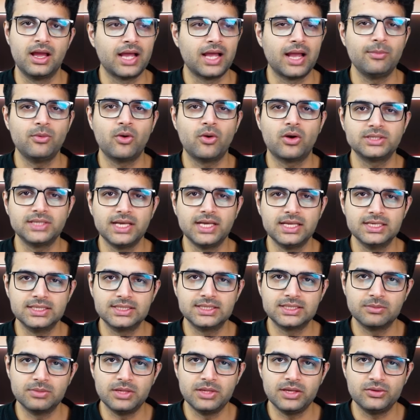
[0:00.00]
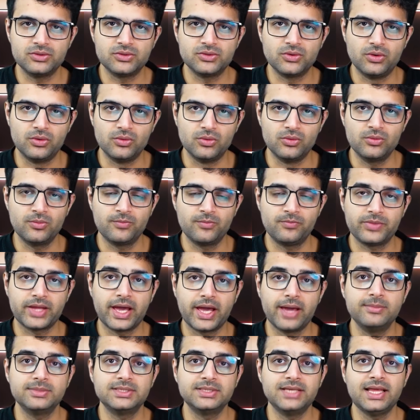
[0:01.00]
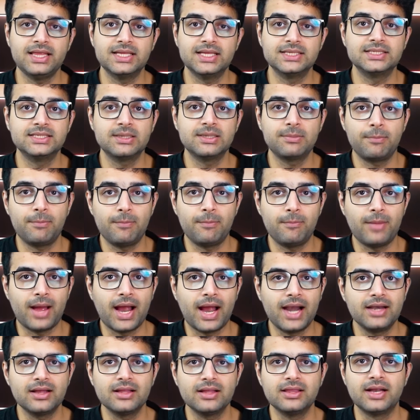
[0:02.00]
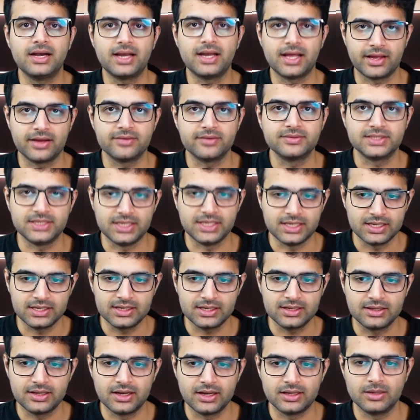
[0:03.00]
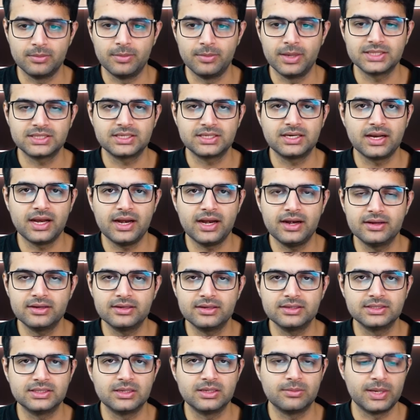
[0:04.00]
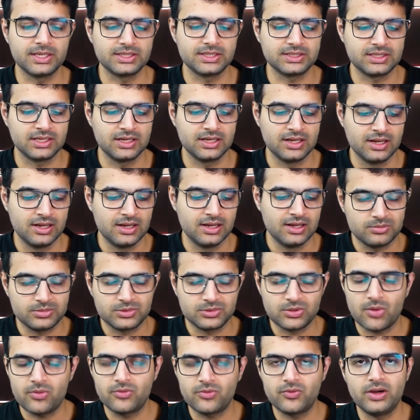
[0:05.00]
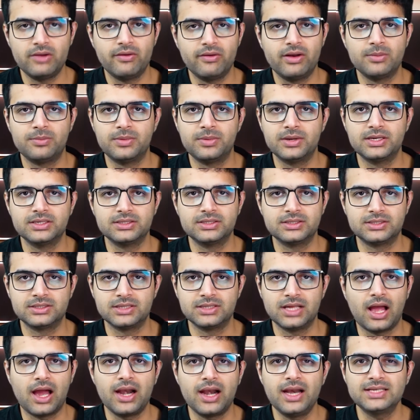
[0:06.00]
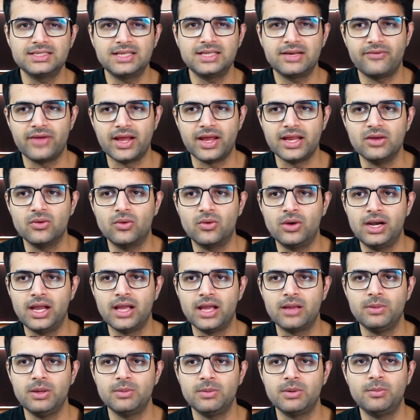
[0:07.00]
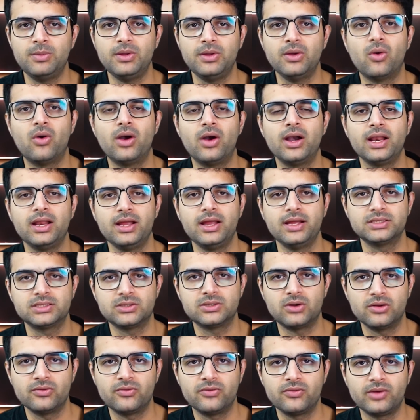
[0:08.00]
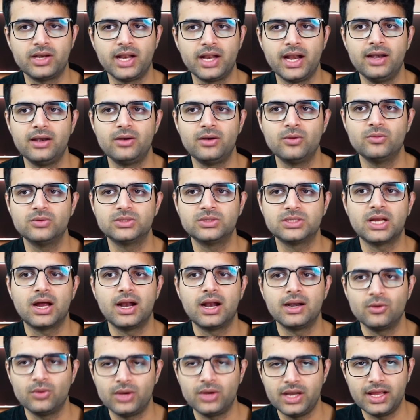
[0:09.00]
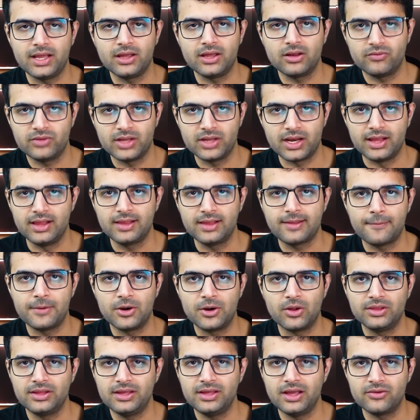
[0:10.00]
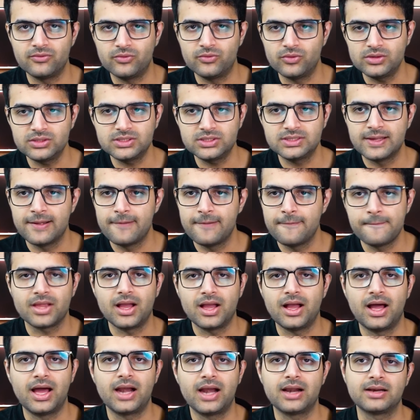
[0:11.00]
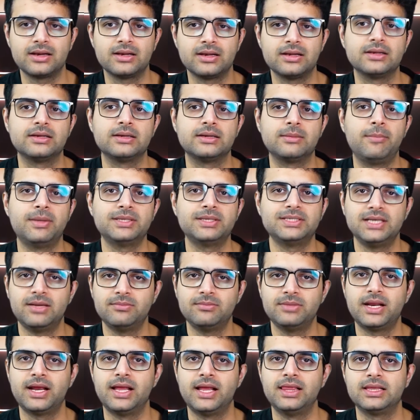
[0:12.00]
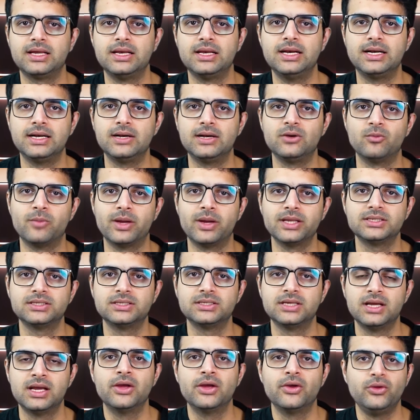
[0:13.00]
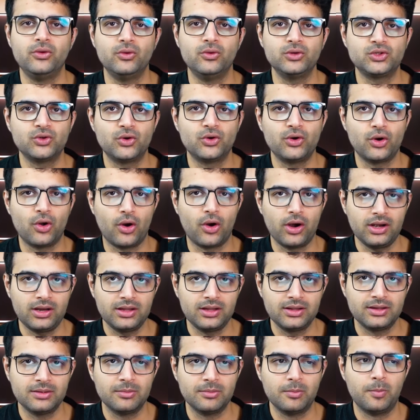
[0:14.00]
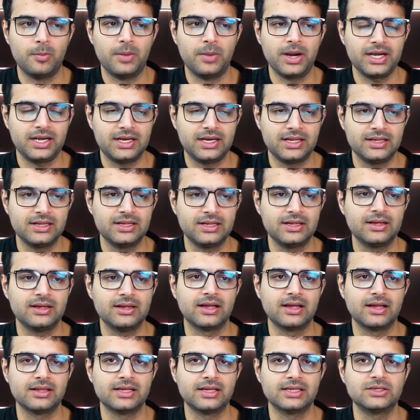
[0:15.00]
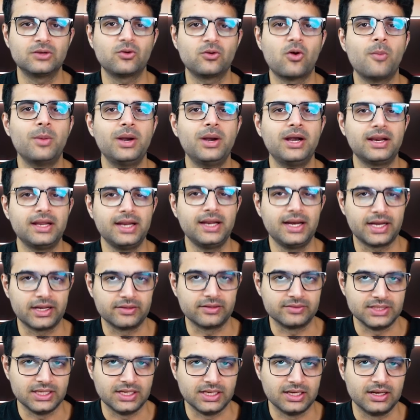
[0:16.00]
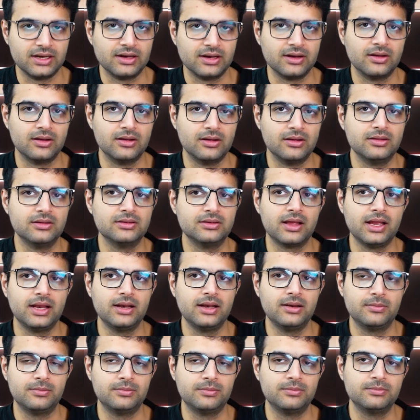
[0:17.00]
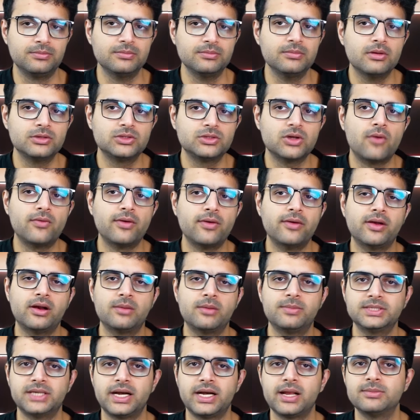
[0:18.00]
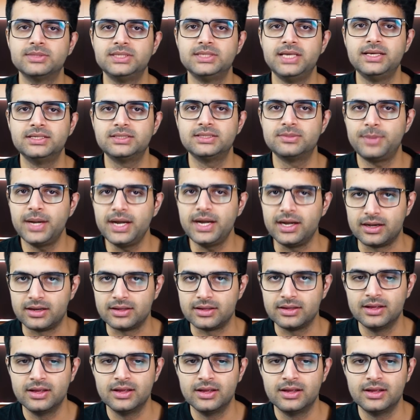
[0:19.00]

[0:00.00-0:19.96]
I'm not saying this is something you should do. I'm saying this is a pattern that I have seen, that the best traders, the best software developers, unless they're very old, like people beyond an age sort of tend to start to take care of their health, but all the young folks are messing up their health a little too much. You should not, but that's a common trait I've seen in software developers that I'm seeing sprint.